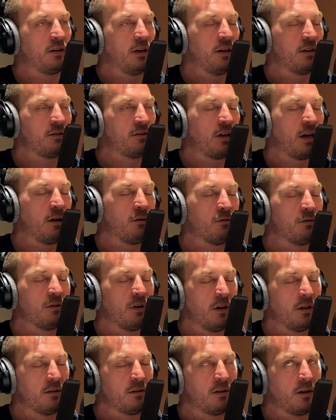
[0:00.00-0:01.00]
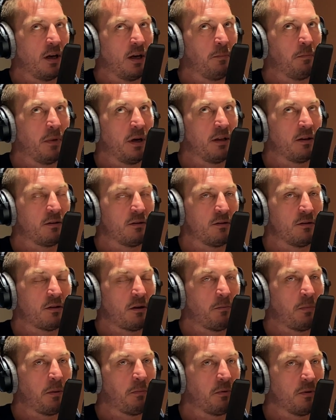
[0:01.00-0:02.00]

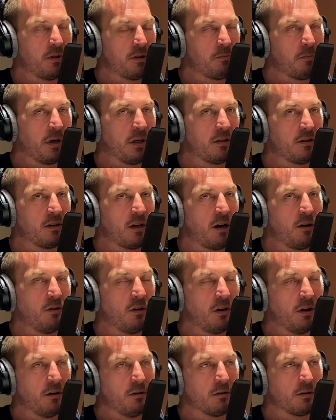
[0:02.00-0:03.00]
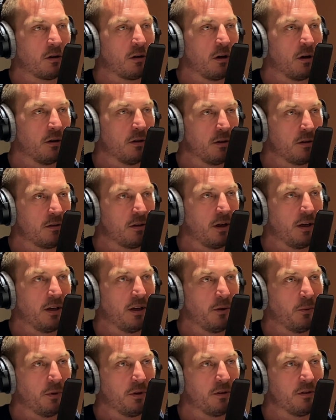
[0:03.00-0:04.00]
Some people this might sound a little
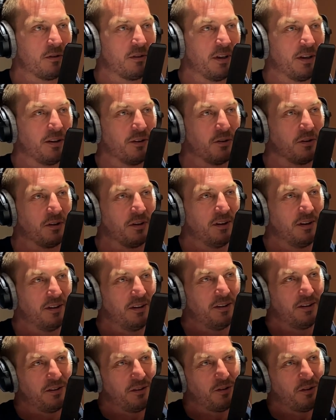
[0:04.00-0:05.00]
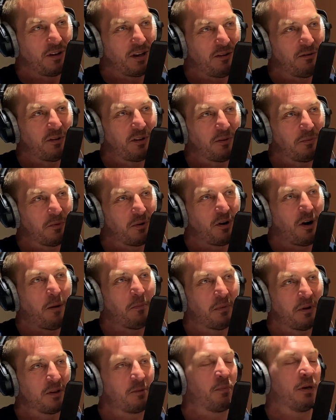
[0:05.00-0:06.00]
condescending when you say you're giving them
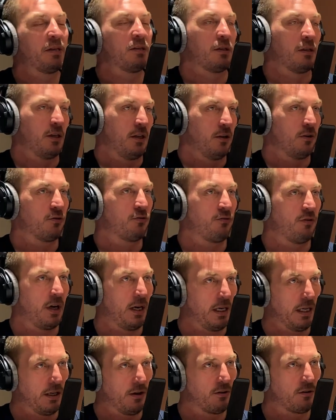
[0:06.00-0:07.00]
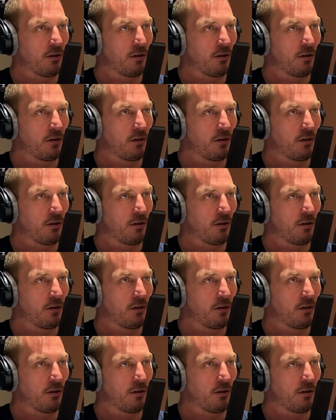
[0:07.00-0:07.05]
basically you're training your